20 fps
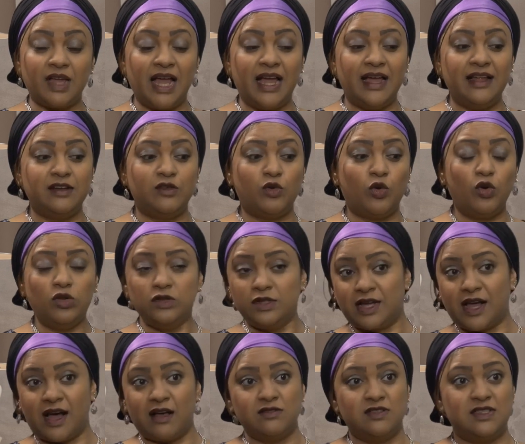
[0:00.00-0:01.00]
And all
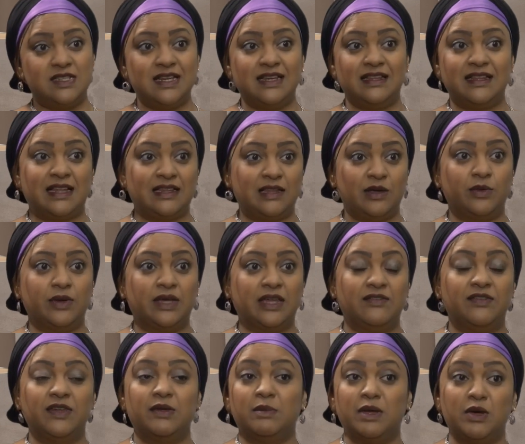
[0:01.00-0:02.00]
the counseling that they were
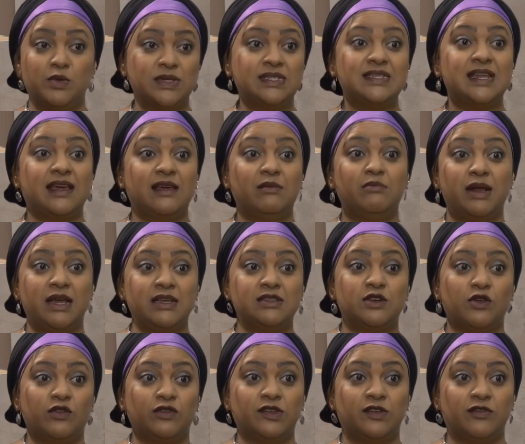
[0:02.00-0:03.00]
giving me was taking
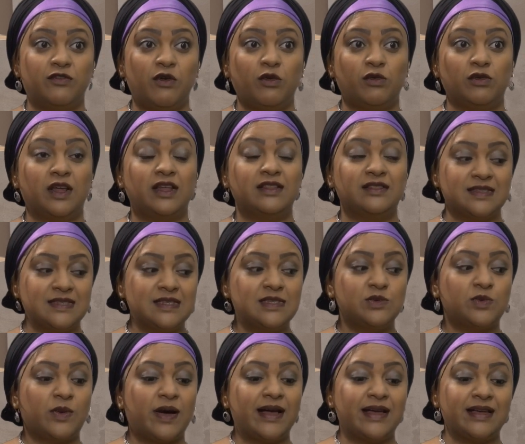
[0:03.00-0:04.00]
place over the phone, and this
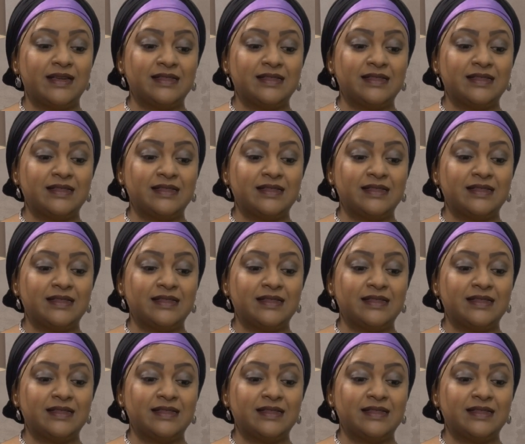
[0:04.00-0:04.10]
is why I